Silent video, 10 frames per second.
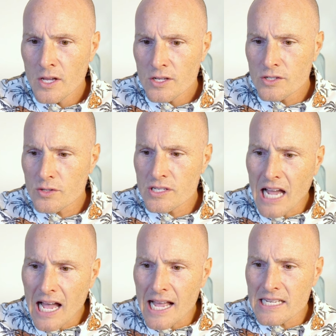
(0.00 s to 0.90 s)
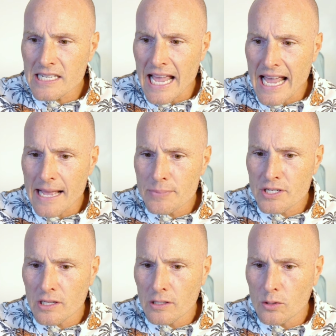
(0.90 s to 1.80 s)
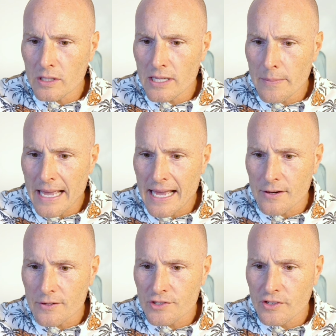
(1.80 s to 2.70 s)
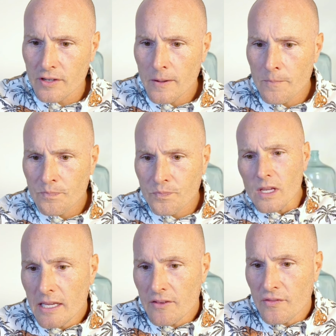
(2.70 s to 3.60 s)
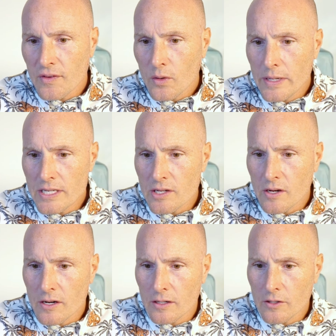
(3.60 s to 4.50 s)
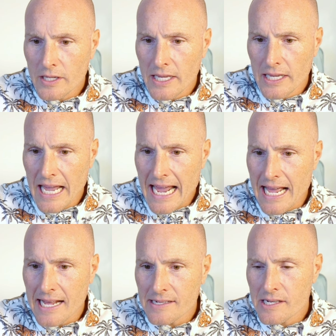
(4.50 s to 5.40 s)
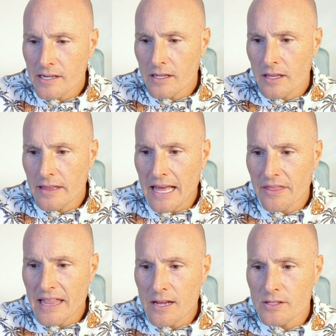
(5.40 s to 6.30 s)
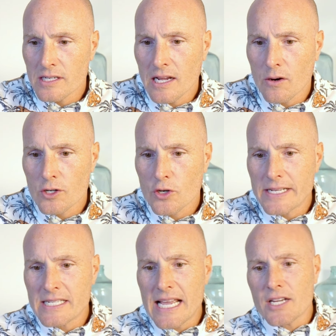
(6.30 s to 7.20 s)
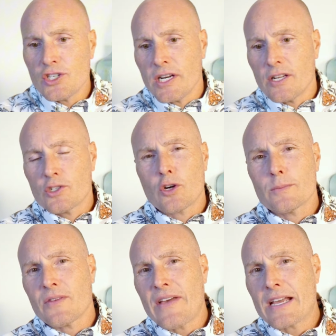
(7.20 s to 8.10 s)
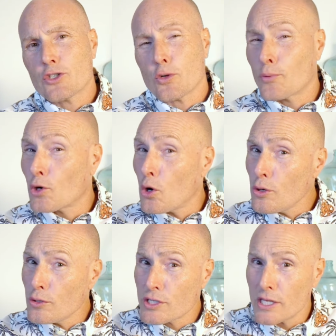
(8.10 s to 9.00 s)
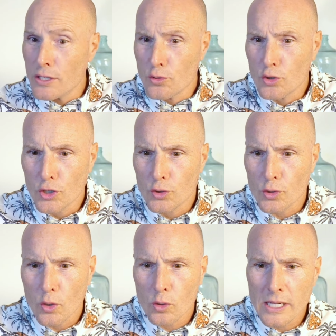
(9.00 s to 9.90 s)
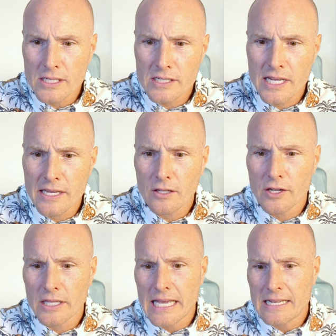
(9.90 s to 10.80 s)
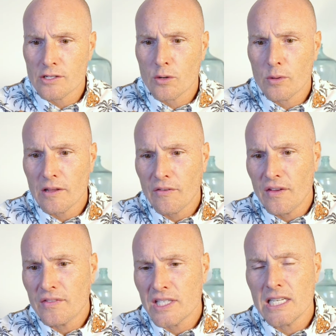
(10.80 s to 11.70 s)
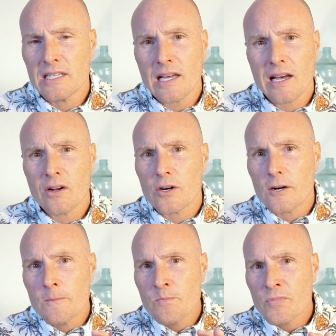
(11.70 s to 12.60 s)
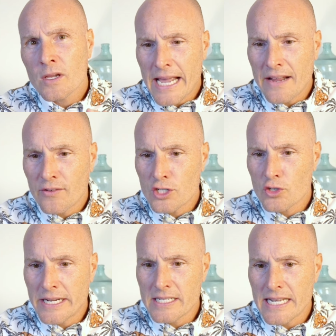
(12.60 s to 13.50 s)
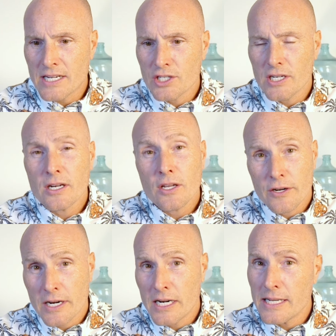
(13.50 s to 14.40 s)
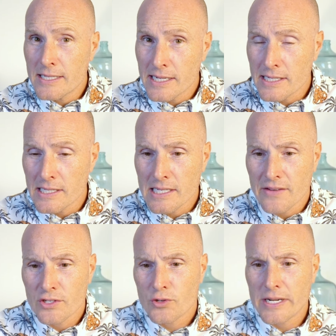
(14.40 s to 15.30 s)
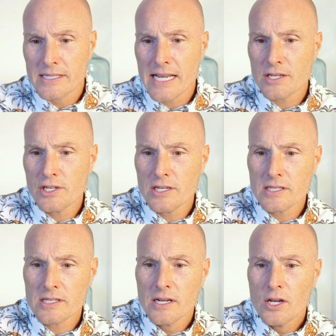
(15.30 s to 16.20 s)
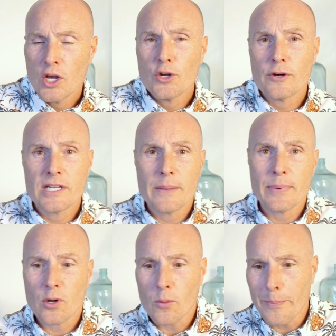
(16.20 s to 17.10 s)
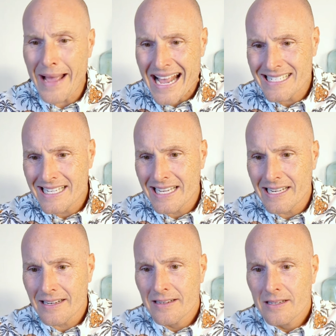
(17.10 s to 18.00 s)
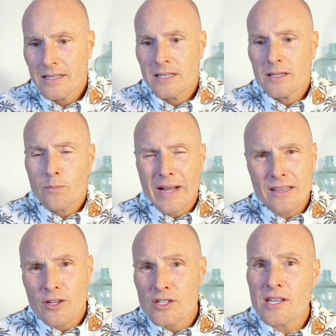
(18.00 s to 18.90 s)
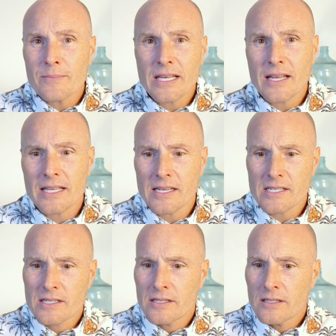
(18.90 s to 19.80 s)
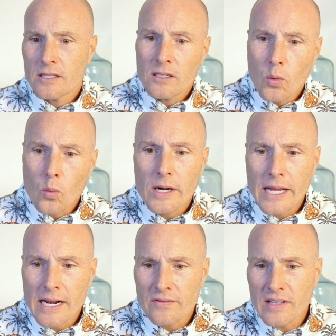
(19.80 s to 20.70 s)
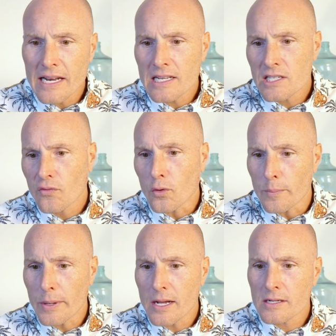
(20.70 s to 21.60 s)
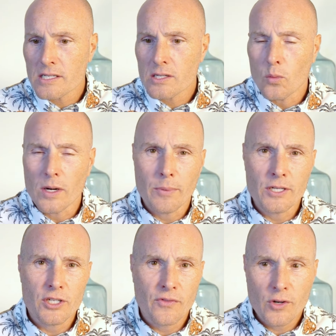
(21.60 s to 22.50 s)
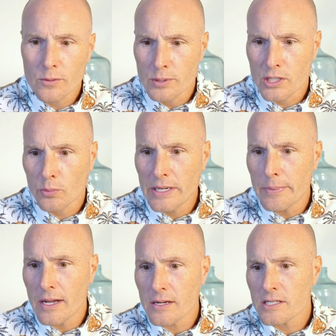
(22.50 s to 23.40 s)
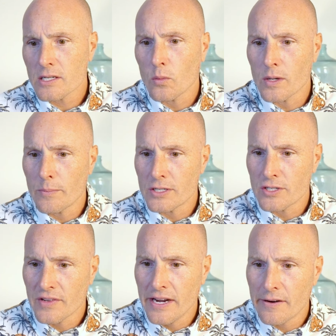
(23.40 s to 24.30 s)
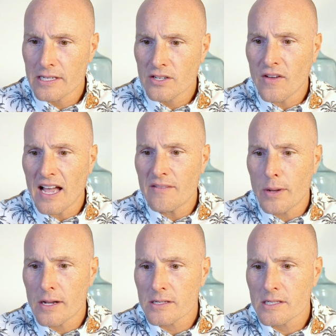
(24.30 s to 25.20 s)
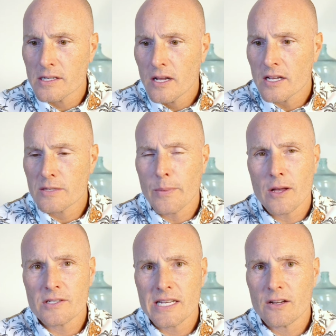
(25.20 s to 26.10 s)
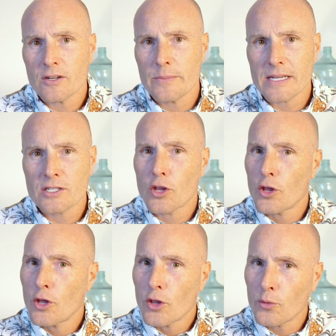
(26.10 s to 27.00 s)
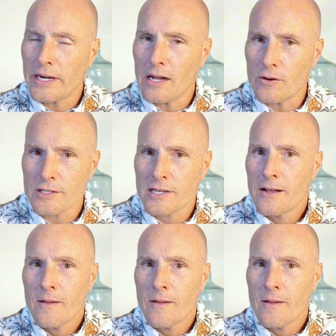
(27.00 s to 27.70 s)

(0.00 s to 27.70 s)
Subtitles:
So size absolutely matters. If we start looking at that $1,000 transaction in terms of actual produce that you could grow, let's take a look at that. So with a $15 average transaction, you're going to need 67 transactions. Your typical basket might look something like this. 1 head of lettuce, $4. 1 bunch of herbs, $3. 1 bunch of carrots, $5. A small salad mix, $3.